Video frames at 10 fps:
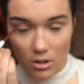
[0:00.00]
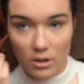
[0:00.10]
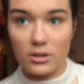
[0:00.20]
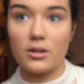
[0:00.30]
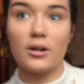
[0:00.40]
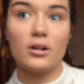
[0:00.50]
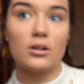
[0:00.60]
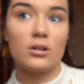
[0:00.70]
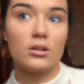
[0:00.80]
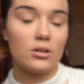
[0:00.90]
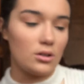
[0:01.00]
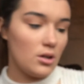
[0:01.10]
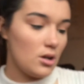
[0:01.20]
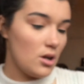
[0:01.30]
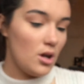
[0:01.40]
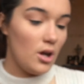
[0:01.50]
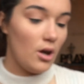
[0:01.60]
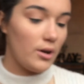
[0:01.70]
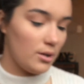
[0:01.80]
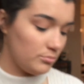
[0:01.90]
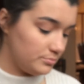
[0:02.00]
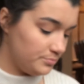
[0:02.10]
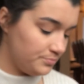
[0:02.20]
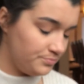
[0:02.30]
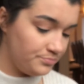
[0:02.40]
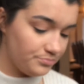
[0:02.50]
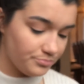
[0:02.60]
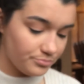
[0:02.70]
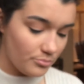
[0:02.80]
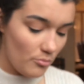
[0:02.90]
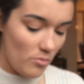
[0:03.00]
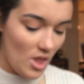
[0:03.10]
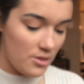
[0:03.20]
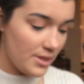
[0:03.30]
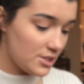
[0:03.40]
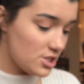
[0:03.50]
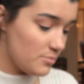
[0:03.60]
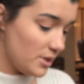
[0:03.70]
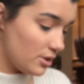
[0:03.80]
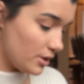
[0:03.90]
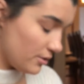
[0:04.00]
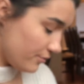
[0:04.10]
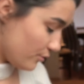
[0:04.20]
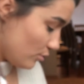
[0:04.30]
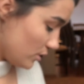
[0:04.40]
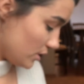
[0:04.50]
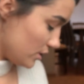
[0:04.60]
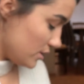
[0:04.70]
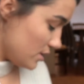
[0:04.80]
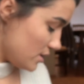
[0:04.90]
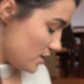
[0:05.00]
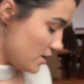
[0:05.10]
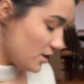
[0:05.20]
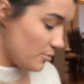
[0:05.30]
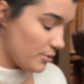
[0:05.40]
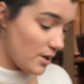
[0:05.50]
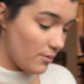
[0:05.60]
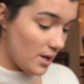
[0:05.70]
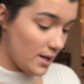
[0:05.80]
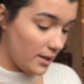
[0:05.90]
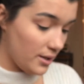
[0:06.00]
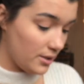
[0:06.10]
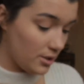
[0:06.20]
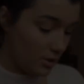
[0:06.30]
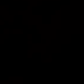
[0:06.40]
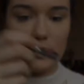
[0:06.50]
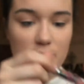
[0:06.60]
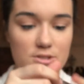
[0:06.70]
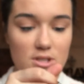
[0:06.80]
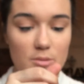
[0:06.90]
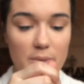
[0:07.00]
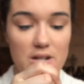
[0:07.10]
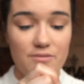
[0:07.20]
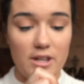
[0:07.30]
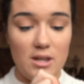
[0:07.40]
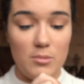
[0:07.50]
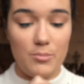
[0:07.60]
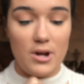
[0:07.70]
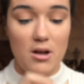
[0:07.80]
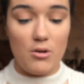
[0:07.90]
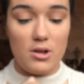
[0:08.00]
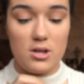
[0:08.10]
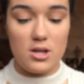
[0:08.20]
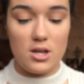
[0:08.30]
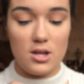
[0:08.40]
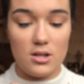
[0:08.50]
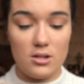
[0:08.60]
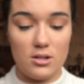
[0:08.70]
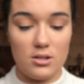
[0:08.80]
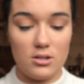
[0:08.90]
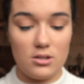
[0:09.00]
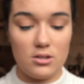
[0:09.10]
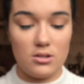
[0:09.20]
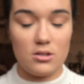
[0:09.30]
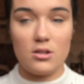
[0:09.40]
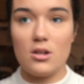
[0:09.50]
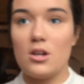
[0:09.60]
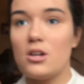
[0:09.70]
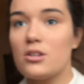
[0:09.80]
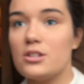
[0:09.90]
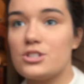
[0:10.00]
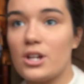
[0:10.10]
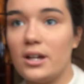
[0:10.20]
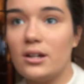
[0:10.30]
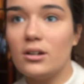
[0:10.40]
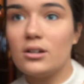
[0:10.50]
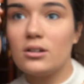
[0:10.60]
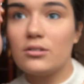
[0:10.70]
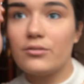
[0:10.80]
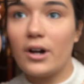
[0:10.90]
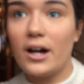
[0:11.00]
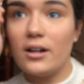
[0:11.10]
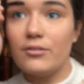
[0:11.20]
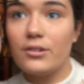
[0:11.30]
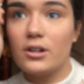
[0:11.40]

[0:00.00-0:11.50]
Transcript: Right there. Okay. That should be good for the brown eyeliner. I'm going to be using the Benefit Gimme Brow in the shade 5.